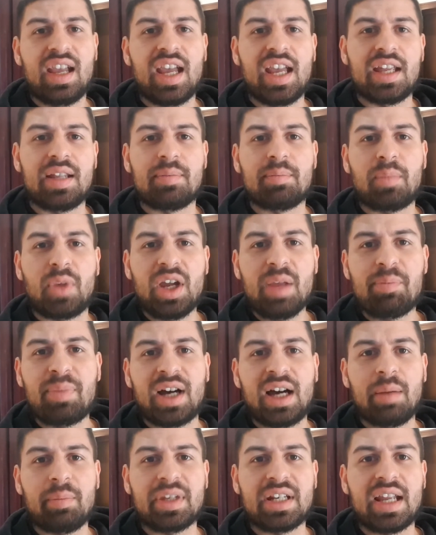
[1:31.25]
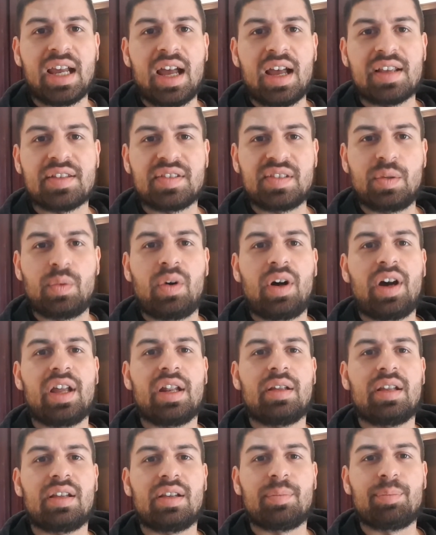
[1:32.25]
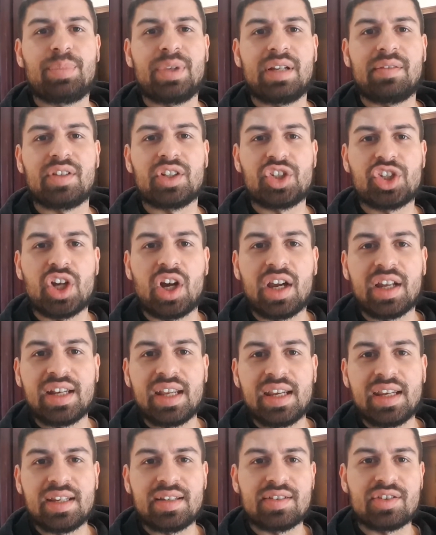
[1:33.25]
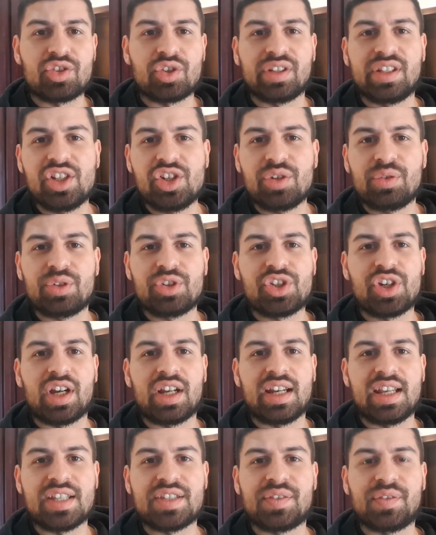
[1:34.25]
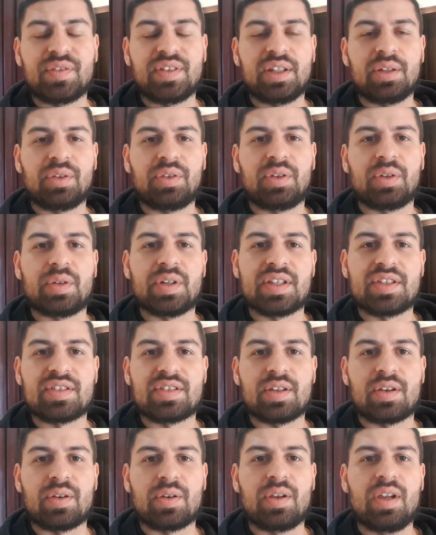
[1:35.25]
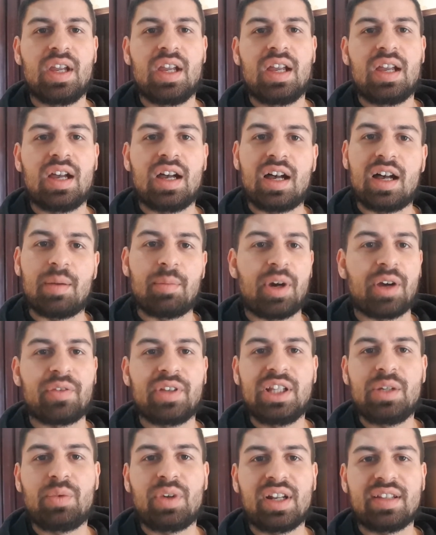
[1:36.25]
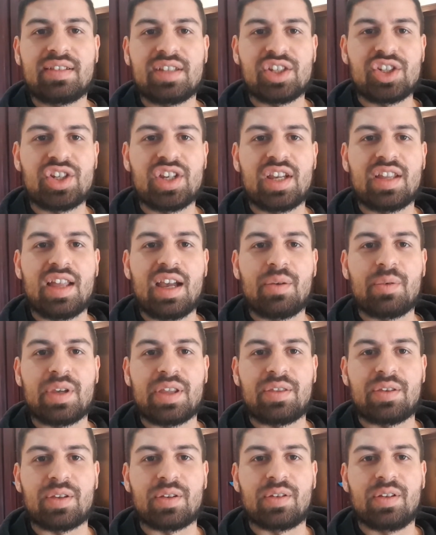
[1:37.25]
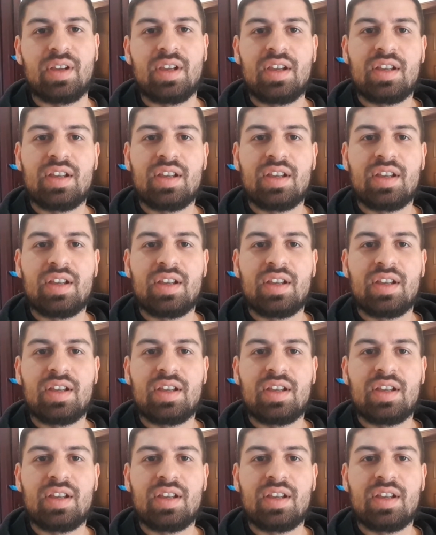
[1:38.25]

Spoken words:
And my apartment has quite a bit of a traditional Chinese feel to it. So I really wanted to share that with you.